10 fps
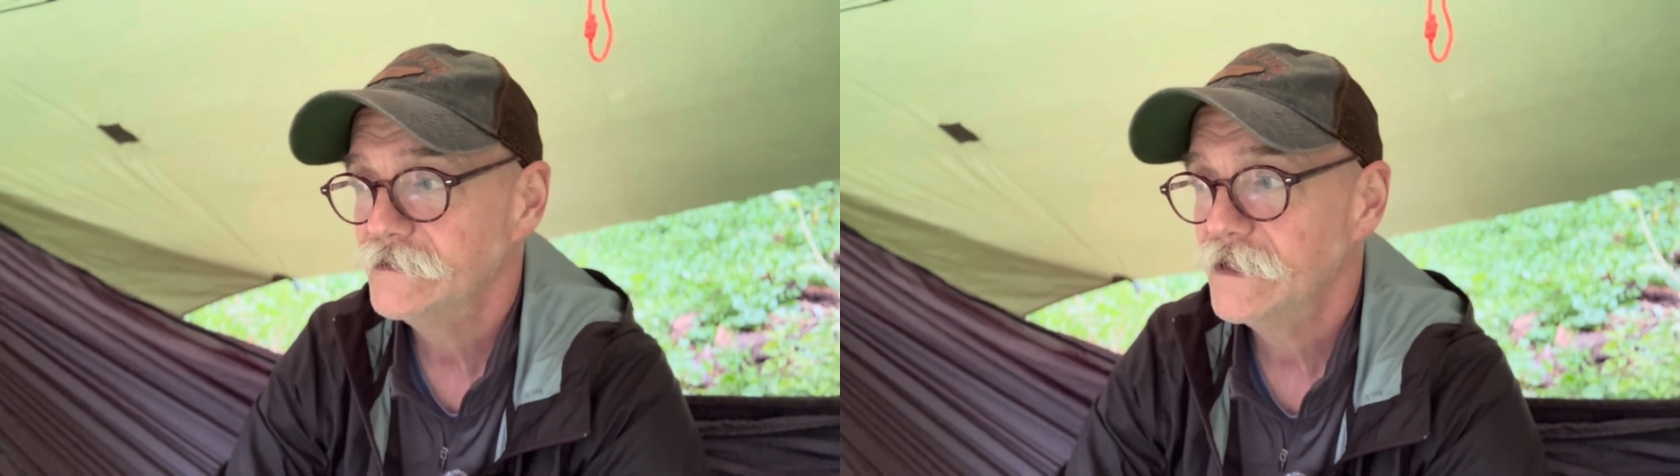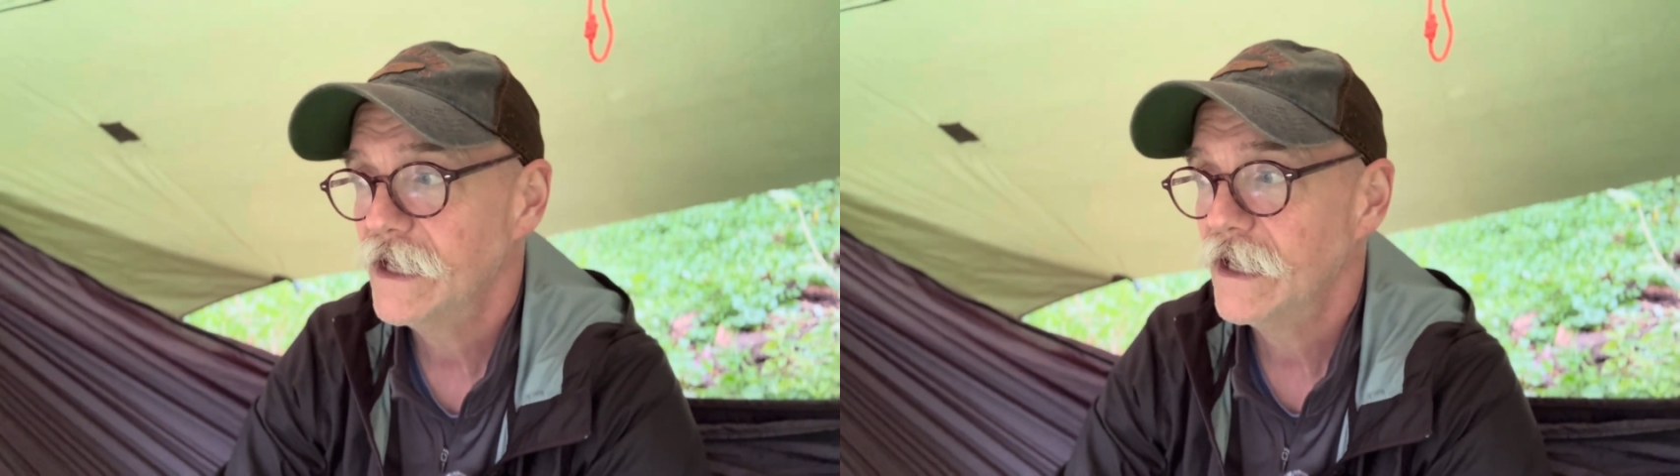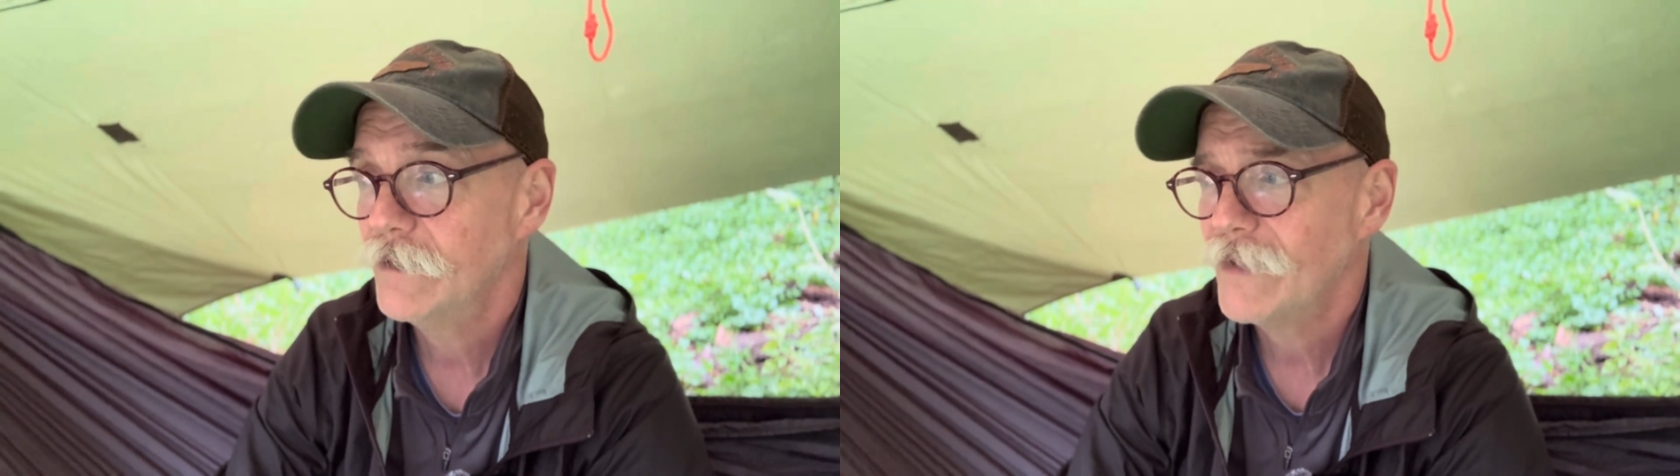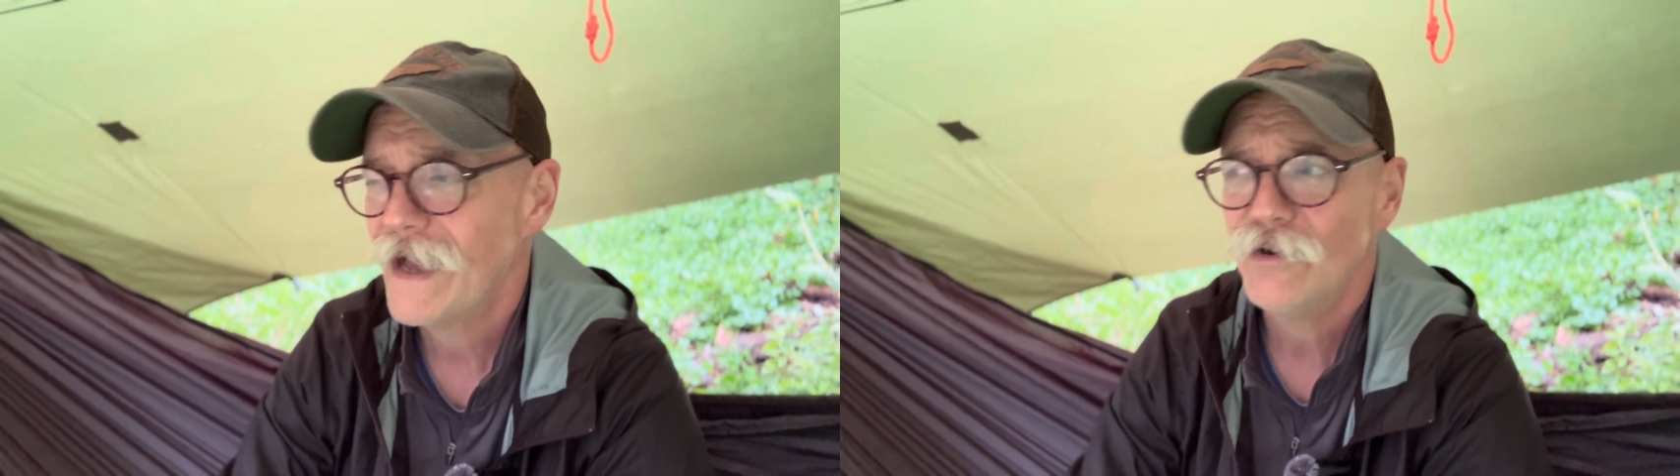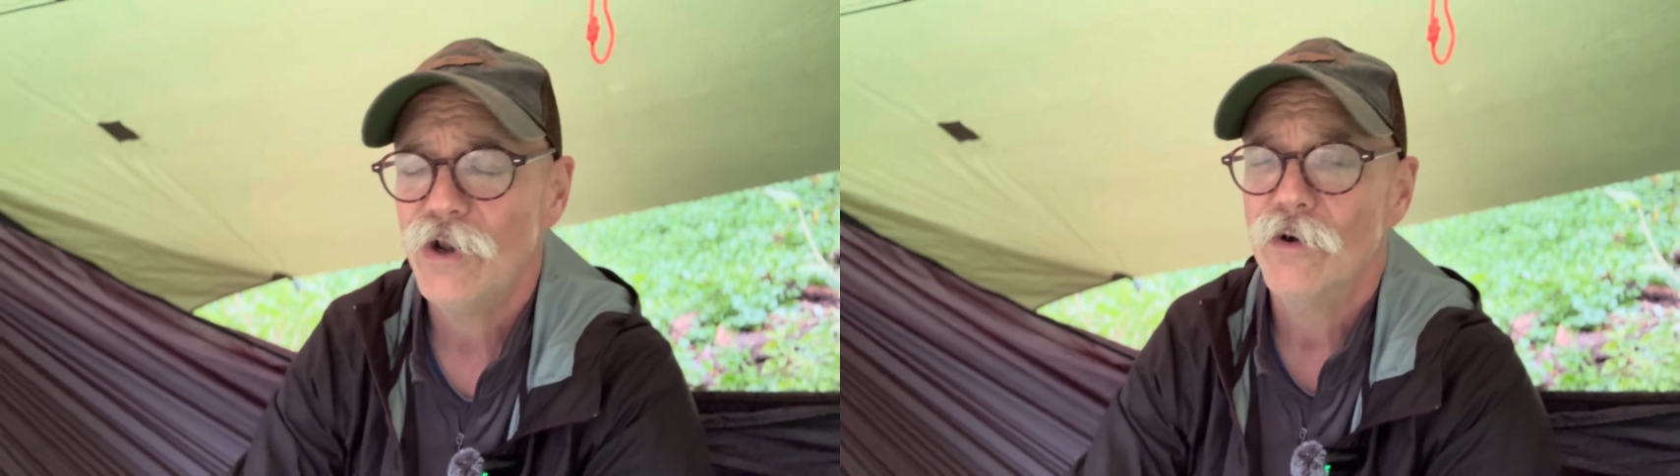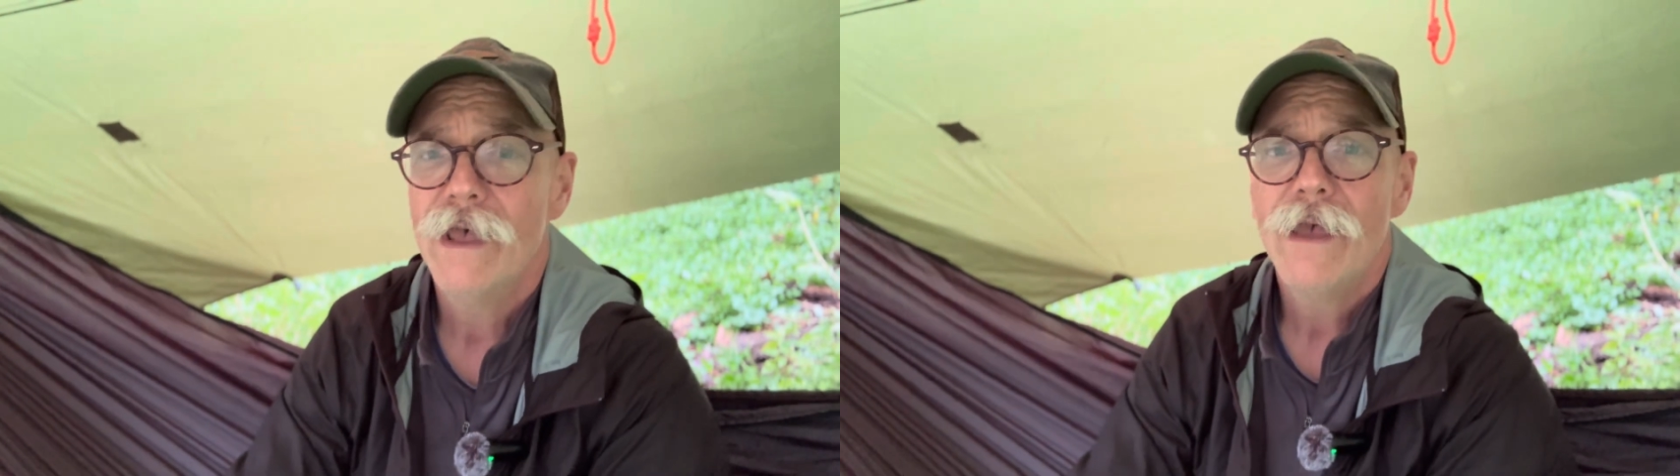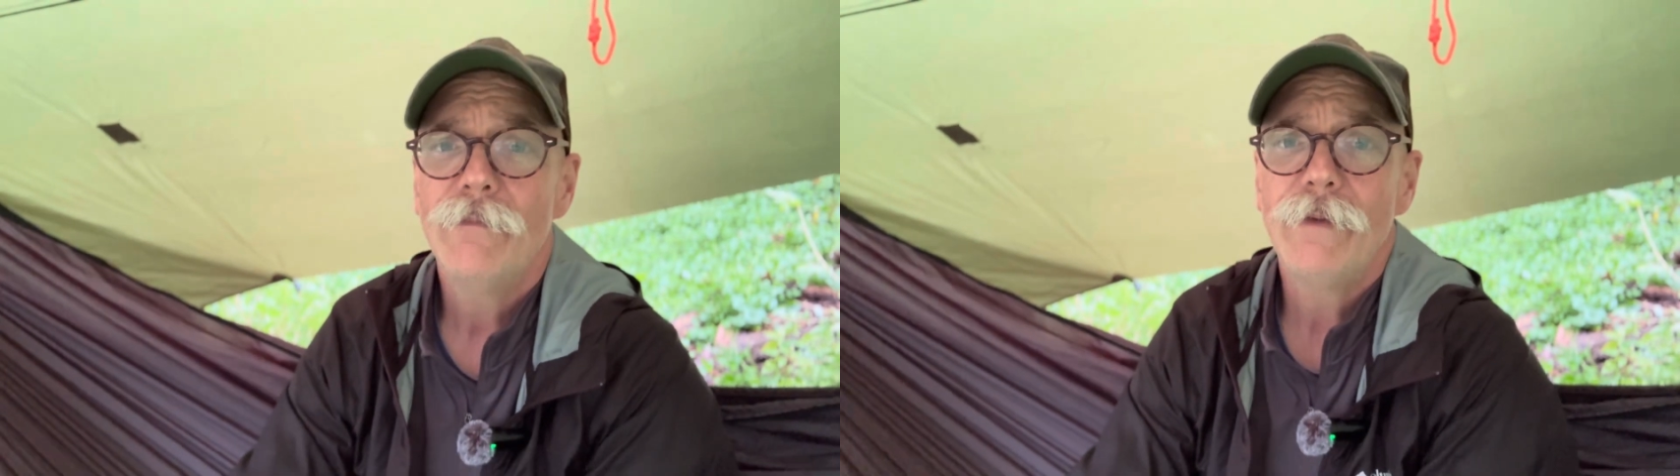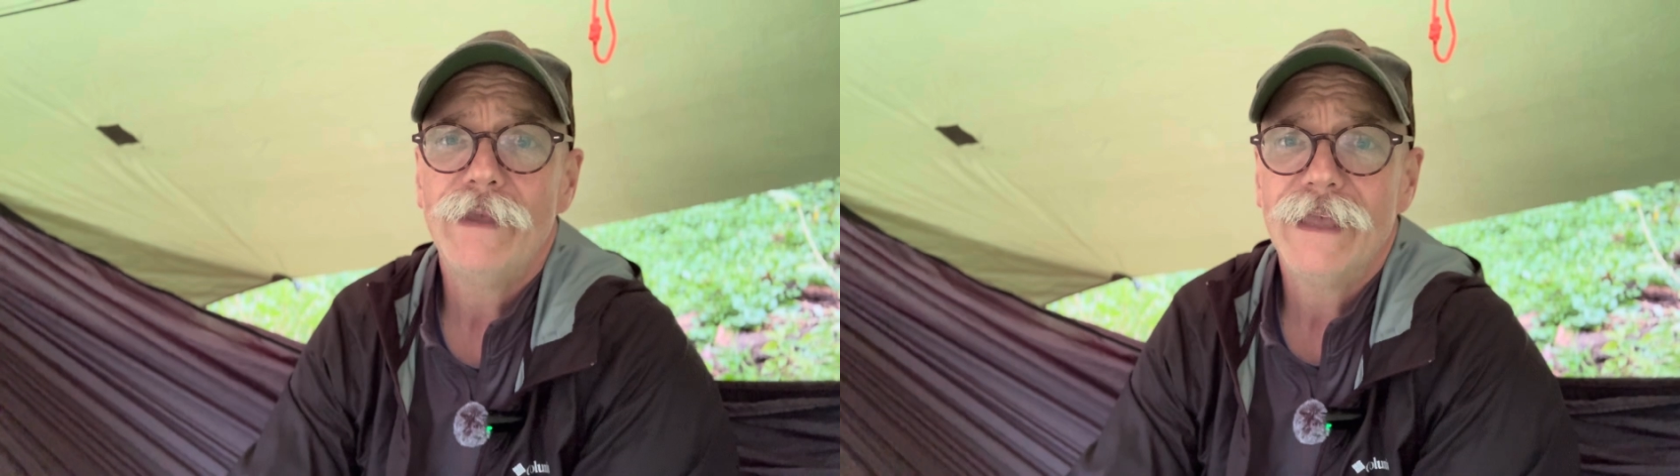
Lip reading: I don't know, maybe